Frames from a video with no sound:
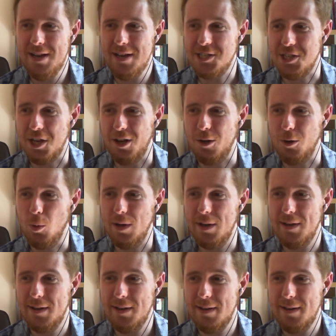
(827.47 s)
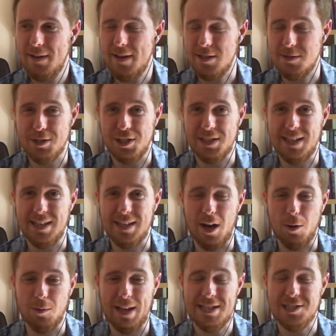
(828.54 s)
So, especially,
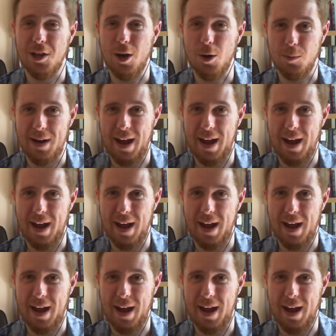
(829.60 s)
let alone